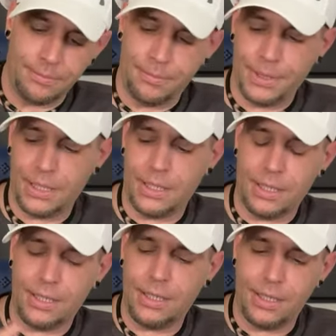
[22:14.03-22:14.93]

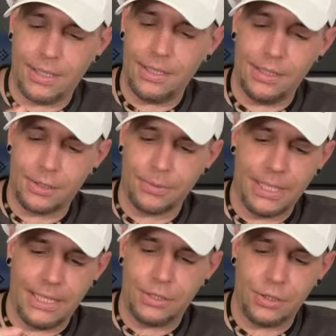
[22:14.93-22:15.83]
But this
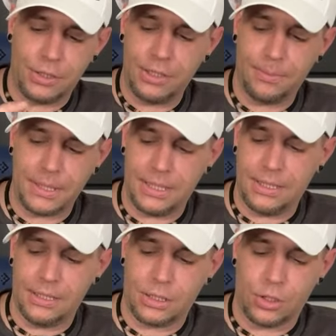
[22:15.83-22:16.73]
relationship
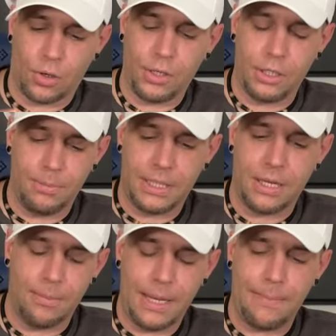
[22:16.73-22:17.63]
is starting to
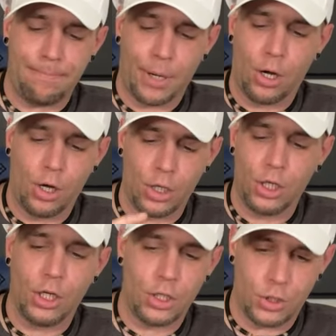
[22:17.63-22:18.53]
become a
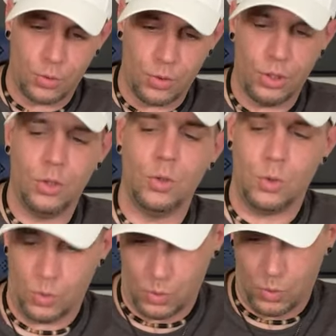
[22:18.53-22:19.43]
burden to
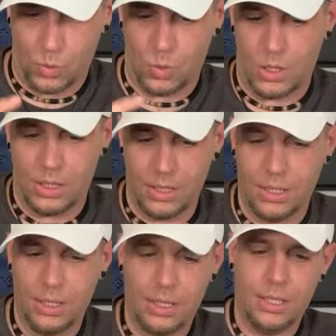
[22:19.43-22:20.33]
you.
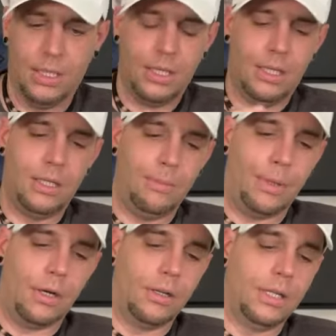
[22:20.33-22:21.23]
The
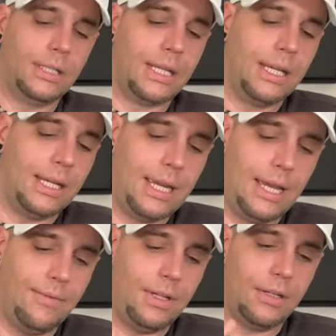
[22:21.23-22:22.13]
burden is getting
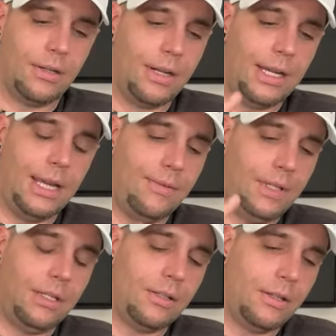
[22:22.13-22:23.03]
heavier and
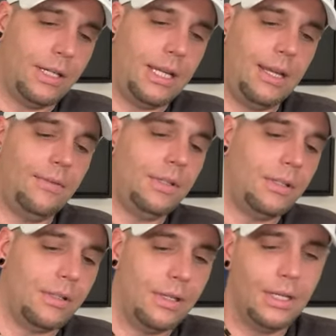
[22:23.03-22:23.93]
heavier and
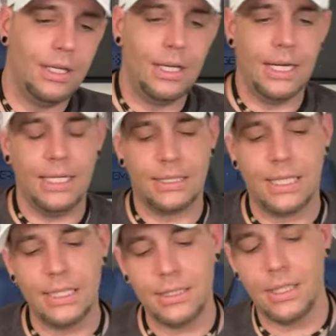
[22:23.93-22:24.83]
heavier. And it's
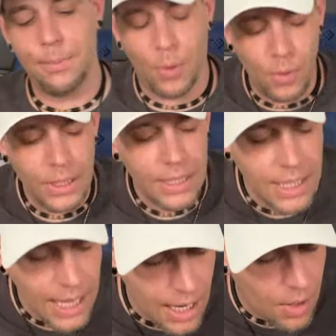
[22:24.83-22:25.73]
getting to the point
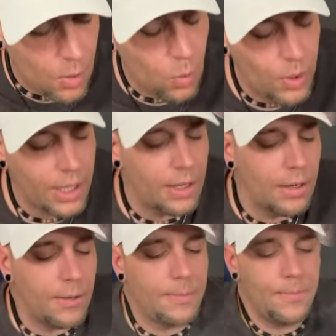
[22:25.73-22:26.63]
now
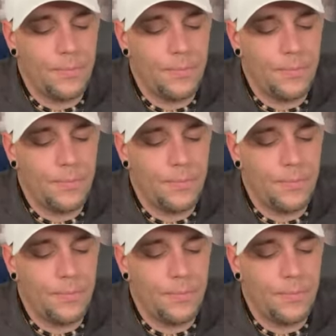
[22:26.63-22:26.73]
where